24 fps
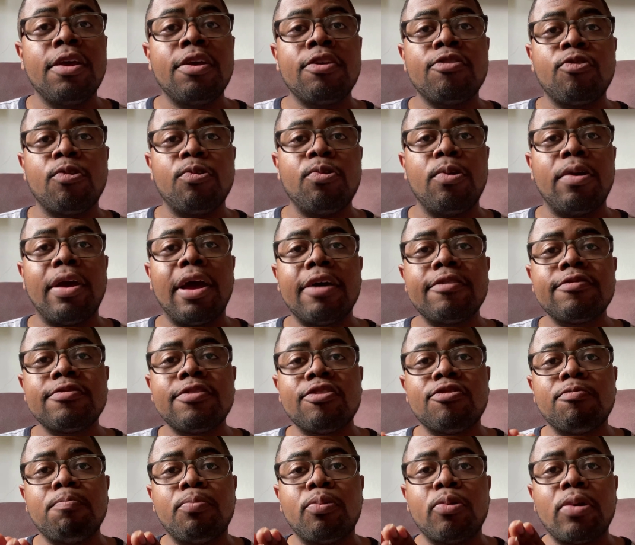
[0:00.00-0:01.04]
So you have
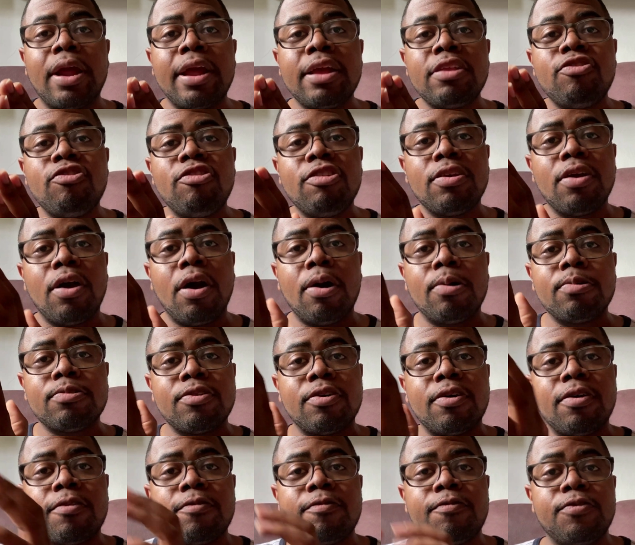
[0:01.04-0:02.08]
this branching out
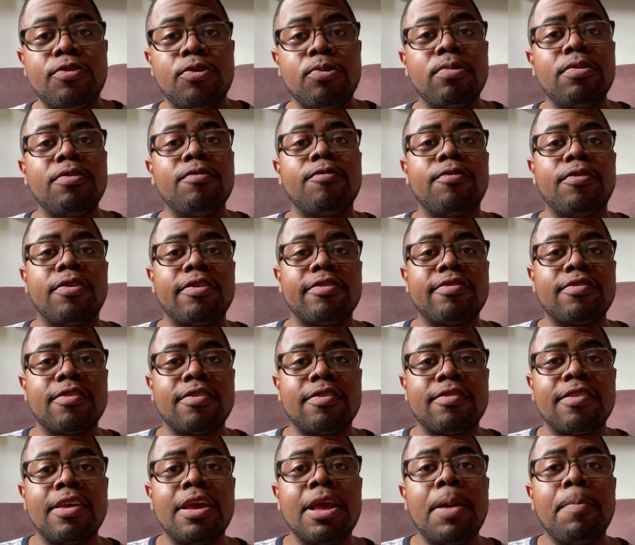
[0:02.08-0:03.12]
of
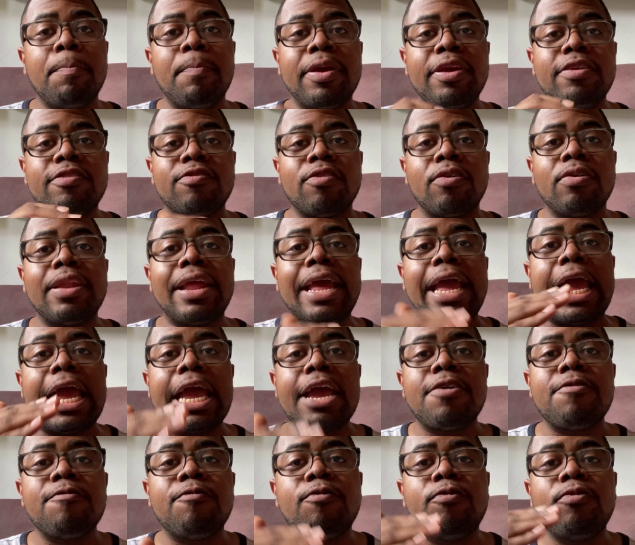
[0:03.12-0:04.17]
universes based on
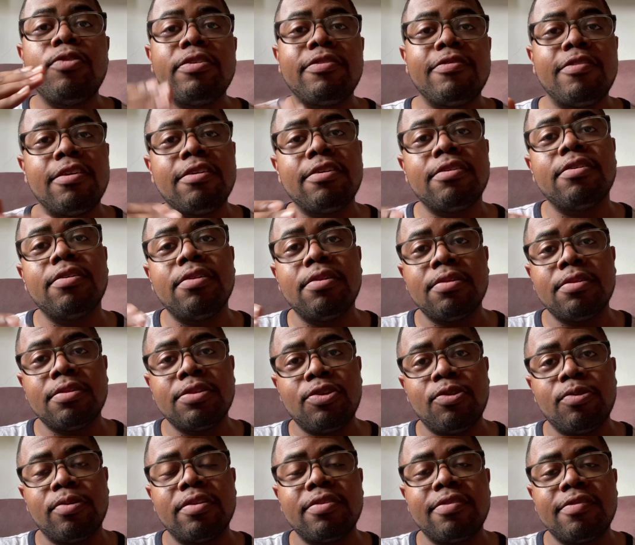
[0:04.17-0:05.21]
every single,
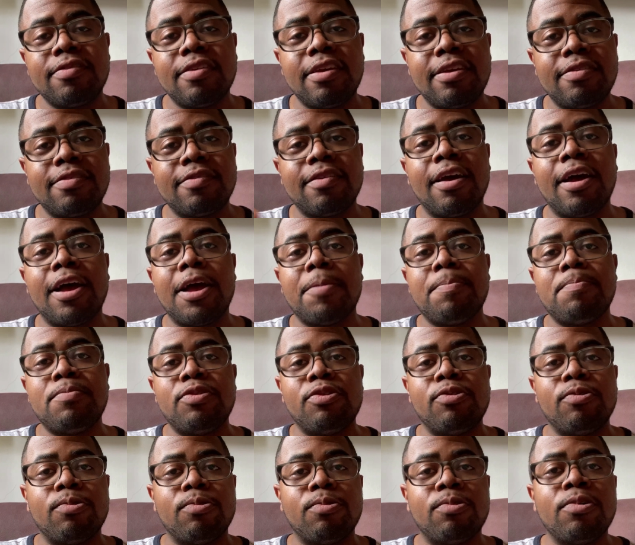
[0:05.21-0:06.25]
you can say, time
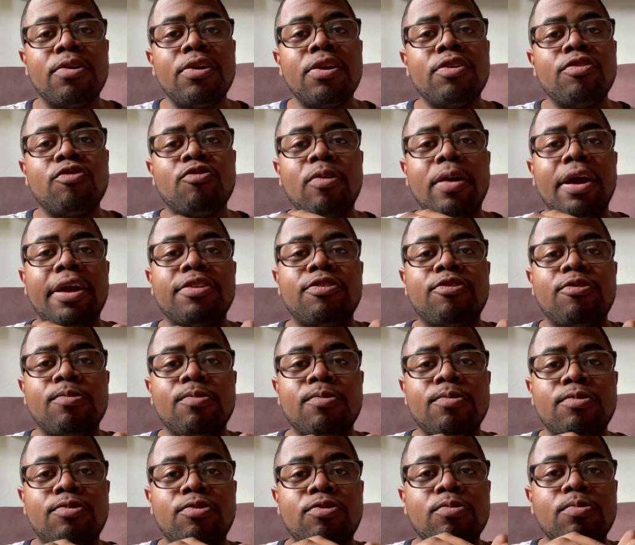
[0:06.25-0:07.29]
you try
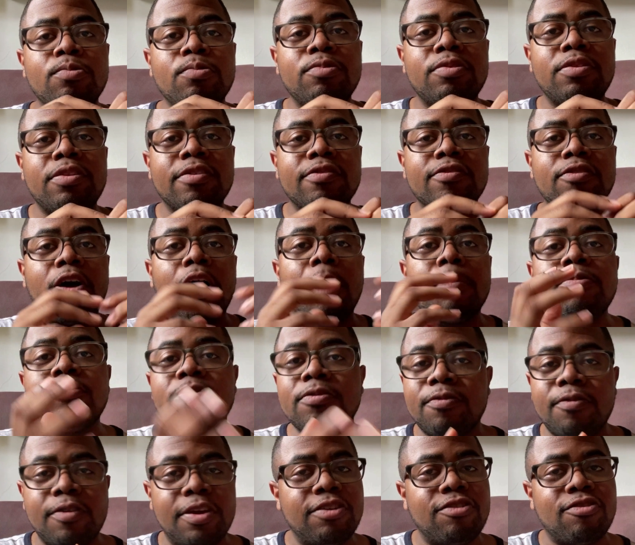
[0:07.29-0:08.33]
to do this
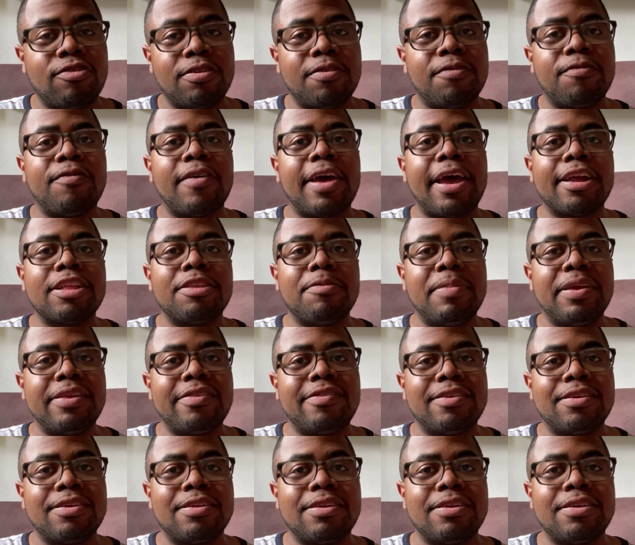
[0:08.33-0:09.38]
observation effect,
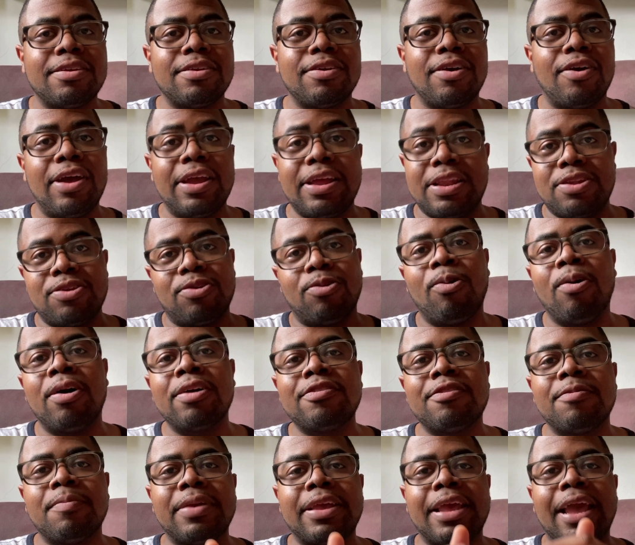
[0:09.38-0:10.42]
basically, in
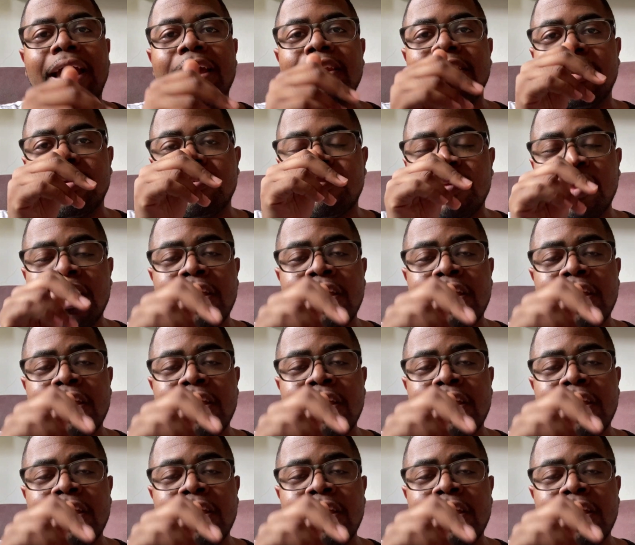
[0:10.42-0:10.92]
quantum mechanics.